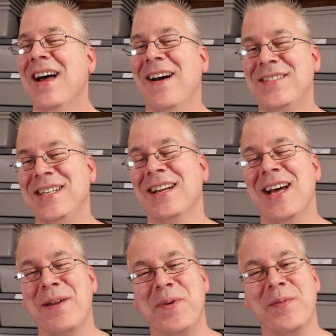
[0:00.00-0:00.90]
I've seen a
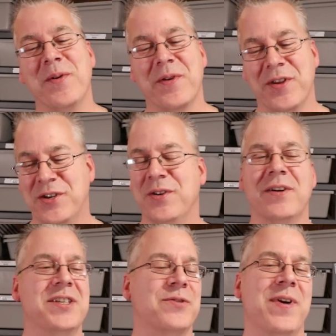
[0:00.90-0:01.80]
lot of people where they're
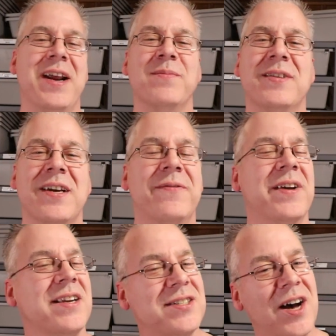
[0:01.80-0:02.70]
doing just random stuff,
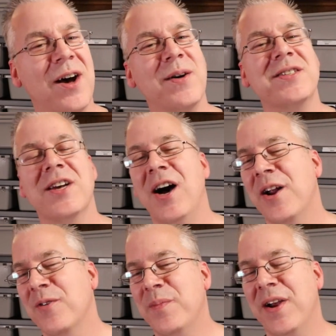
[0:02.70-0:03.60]
and it's always the
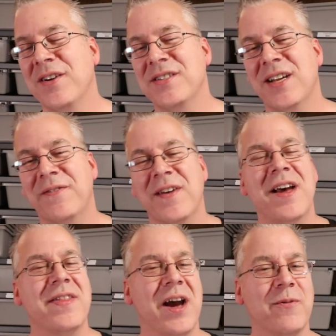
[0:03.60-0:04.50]
auto repair
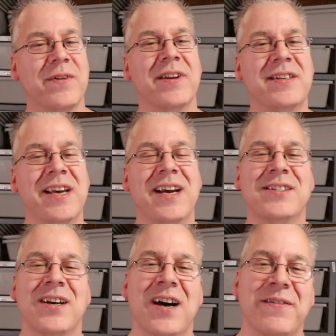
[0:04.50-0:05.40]
stuff that really
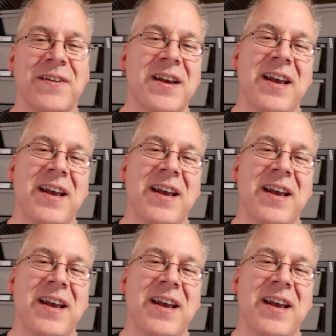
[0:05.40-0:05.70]
takes off.